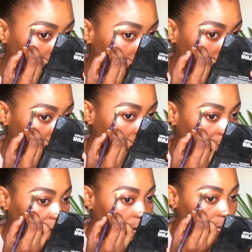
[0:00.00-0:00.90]
So
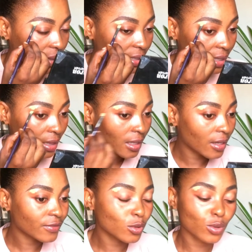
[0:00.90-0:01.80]
I always
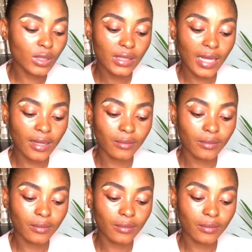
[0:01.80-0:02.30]
love to start